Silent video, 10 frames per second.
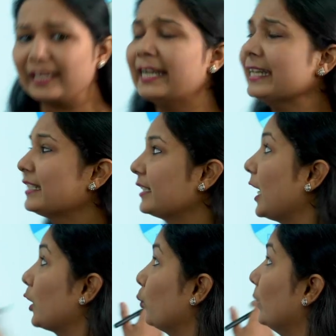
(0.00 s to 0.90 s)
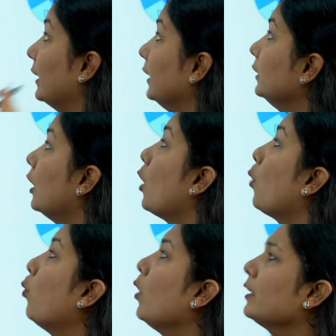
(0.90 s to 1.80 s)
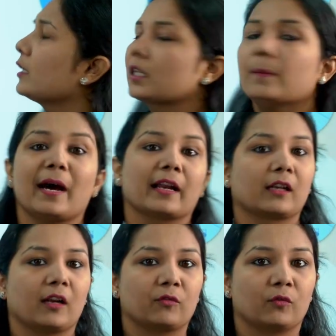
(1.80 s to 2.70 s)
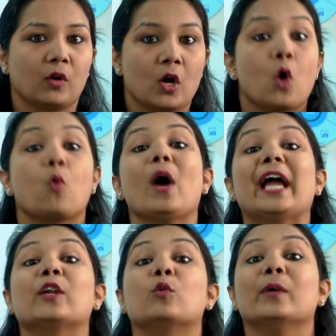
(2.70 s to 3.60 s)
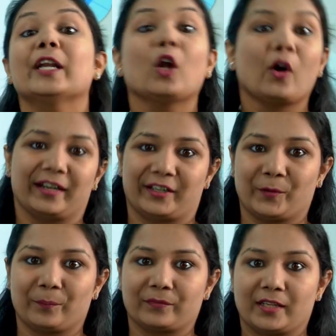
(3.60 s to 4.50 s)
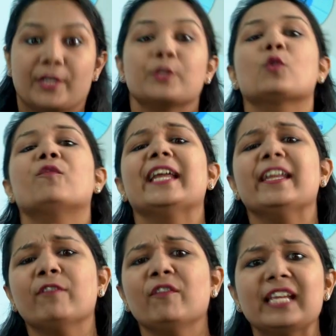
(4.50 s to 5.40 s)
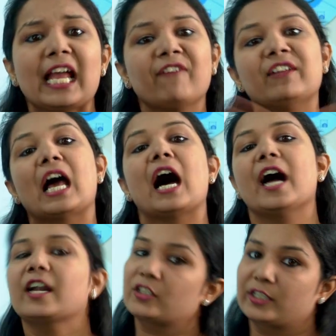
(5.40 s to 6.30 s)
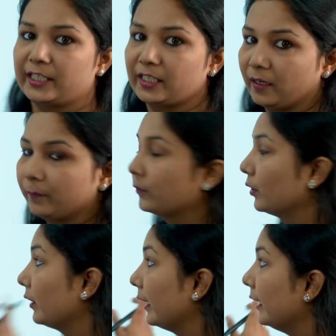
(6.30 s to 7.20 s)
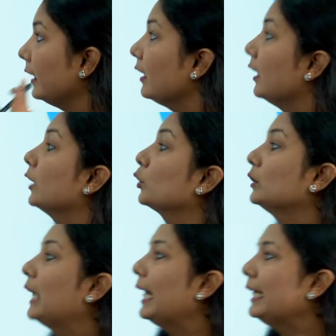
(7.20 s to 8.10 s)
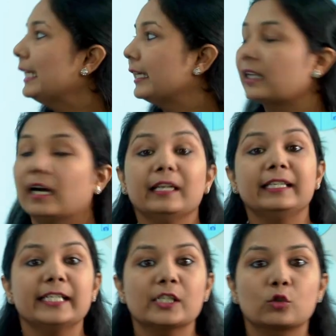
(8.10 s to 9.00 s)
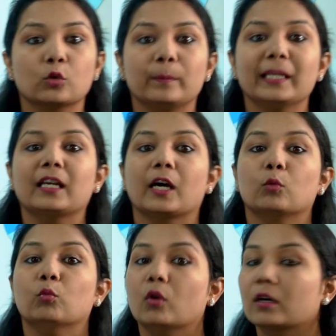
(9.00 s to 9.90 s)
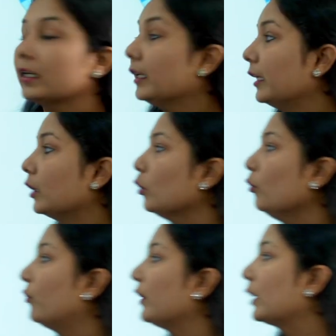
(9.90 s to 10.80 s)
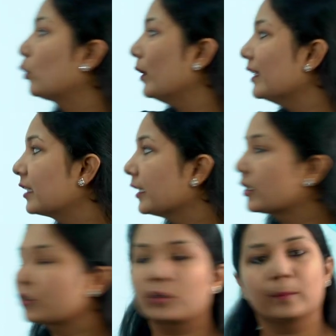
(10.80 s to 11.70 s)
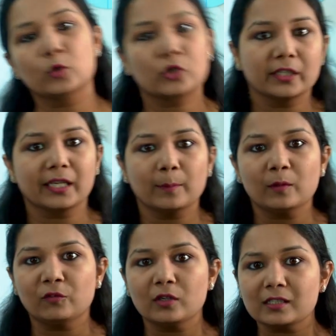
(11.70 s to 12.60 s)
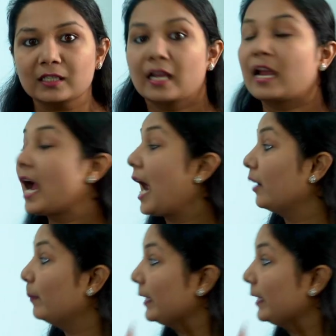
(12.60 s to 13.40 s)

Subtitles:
Let's start with what is a bar graph? Why do we draw it? So whenever we have large data, right? So that data needs to be converted into frequency distribution table first, and